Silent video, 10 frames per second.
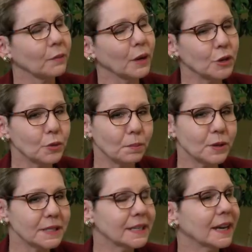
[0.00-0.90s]
When you
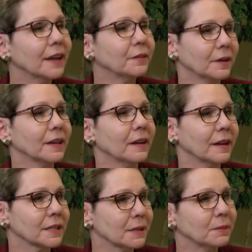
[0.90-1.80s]
put together an
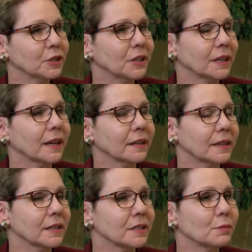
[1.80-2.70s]
exhibition like
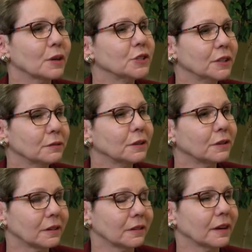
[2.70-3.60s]
this, what do you
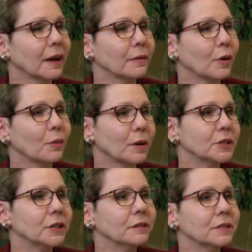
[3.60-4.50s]
learn, or
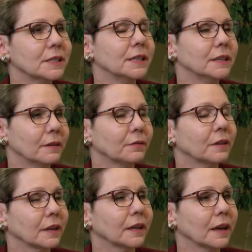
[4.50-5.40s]
what do you see
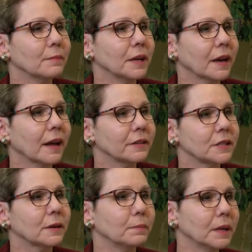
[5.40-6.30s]
differently? I mean, has
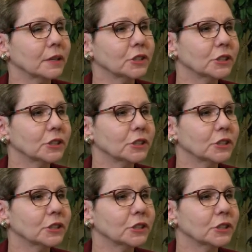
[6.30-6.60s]
there been a